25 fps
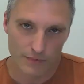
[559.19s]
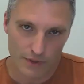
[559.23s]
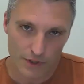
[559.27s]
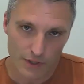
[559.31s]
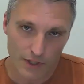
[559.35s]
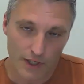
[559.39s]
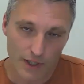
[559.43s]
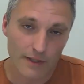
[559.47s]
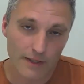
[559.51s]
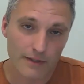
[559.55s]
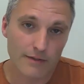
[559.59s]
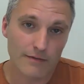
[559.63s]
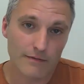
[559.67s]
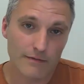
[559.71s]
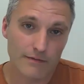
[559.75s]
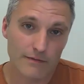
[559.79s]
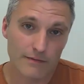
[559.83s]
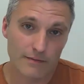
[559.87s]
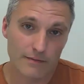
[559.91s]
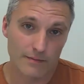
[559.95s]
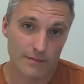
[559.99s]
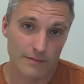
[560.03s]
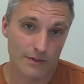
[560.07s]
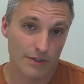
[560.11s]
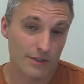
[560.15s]
ton of
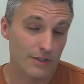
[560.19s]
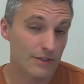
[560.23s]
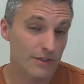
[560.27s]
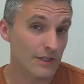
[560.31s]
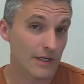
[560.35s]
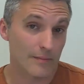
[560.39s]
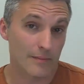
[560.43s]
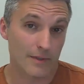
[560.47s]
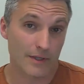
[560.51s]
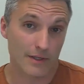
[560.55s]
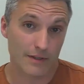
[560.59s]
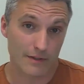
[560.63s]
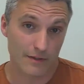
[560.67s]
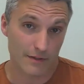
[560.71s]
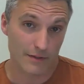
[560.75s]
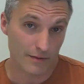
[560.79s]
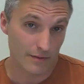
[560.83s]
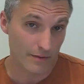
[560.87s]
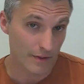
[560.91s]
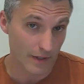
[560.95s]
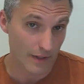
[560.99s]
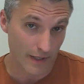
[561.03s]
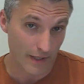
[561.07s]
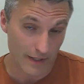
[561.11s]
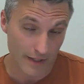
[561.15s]
systemic
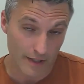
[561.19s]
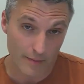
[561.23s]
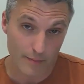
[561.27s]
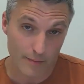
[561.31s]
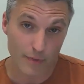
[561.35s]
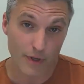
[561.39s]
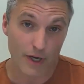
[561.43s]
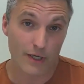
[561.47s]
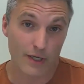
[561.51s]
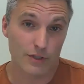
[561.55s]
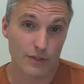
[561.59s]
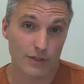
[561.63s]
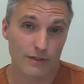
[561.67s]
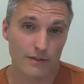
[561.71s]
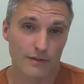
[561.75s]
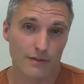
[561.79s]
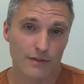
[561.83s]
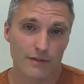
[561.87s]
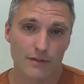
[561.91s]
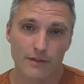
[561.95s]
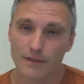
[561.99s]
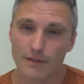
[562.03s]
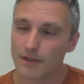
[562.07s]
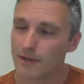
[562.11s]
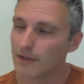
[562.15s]
like oppression,